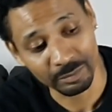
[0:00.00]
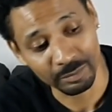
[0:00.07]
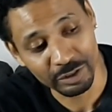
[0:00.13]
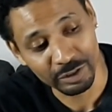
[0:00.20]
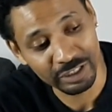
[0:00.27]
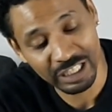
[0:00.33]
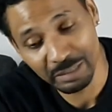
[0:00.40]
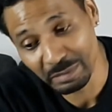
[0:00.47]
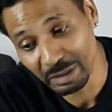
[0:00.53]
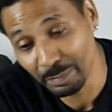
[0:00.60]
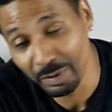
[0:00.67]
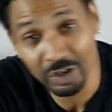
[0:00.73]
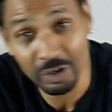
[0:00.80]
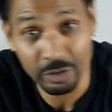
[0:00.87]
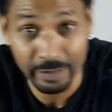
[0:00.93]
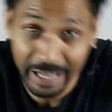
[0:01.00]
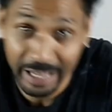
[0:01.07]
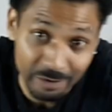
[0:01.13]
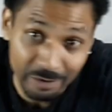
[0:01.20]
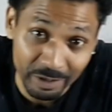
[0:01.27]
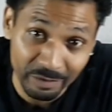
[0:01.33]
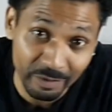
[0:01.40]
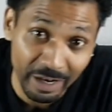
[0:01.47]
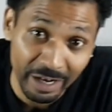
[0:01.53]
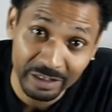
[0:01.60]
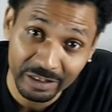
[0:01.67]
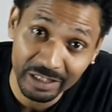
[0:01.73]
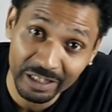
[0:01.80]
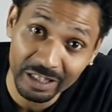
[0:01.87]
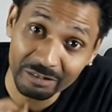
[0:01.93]
You seen me pull that one right
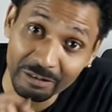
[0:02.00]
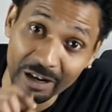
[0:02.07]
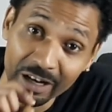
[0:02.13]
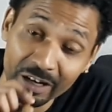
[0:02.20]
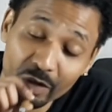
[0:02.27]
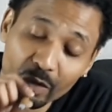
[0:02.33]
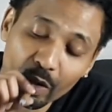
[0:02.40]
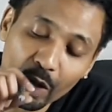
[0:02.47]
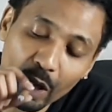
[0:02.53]
there, right?